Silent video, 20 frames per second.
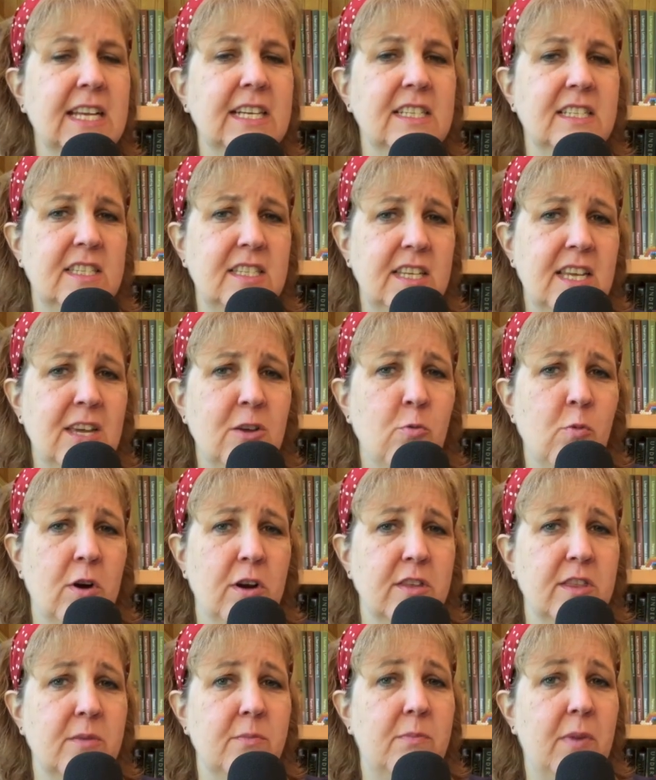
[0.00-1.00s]
Seeing
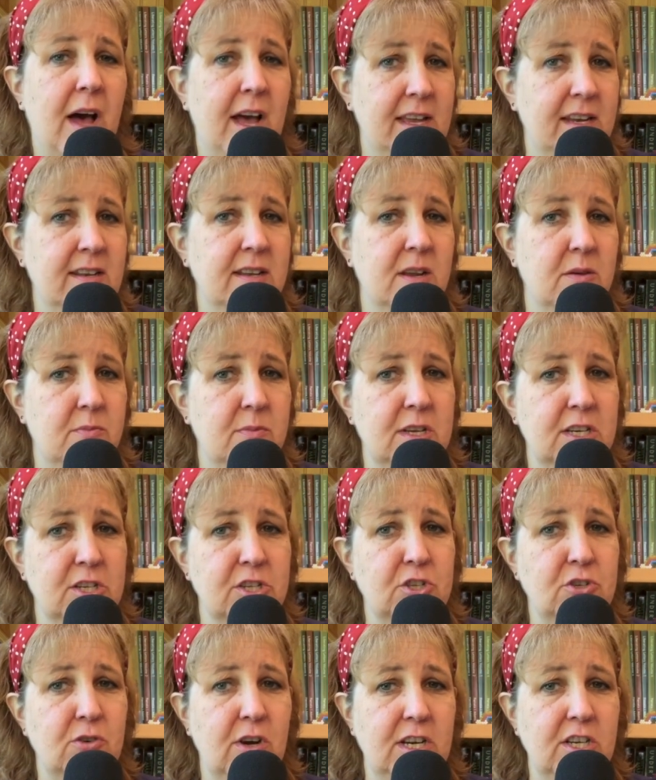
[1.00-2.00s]
where the Biden
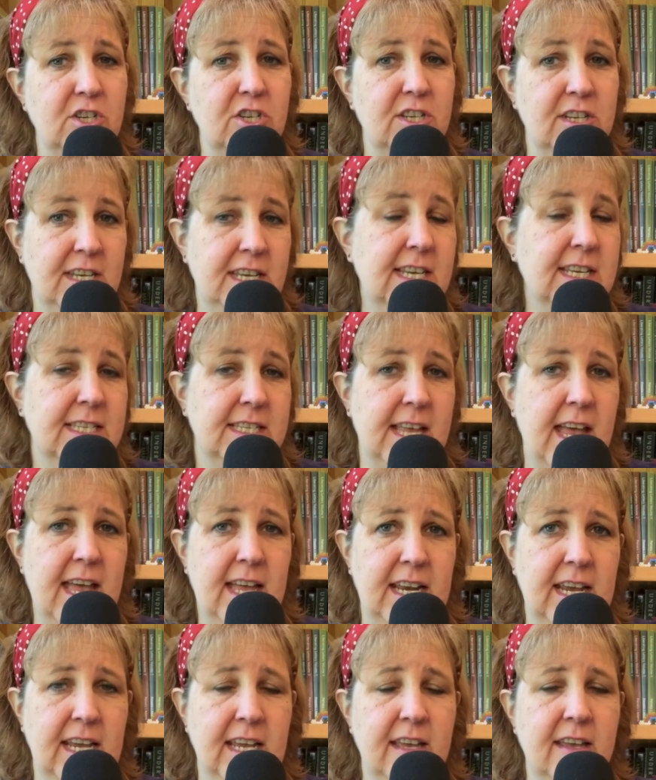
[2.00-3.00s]
administration is
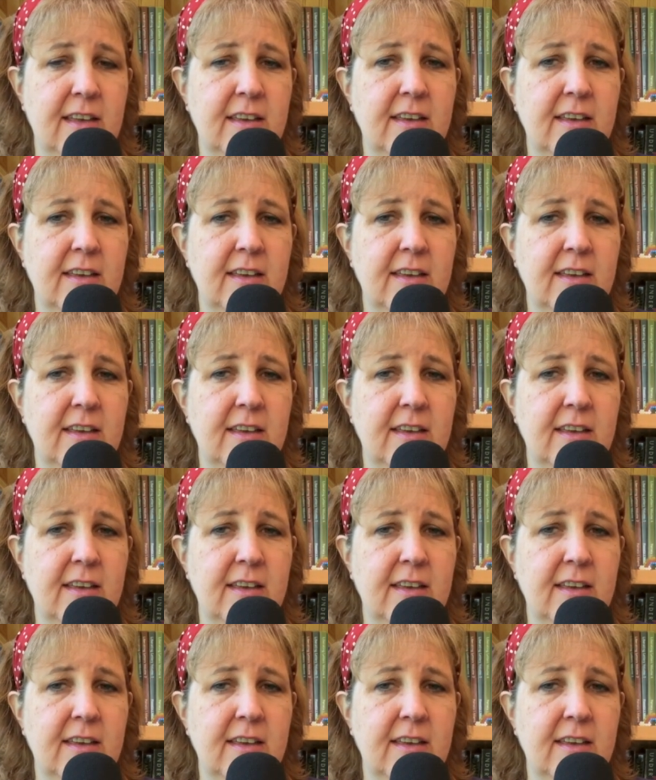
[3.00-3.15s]
heading,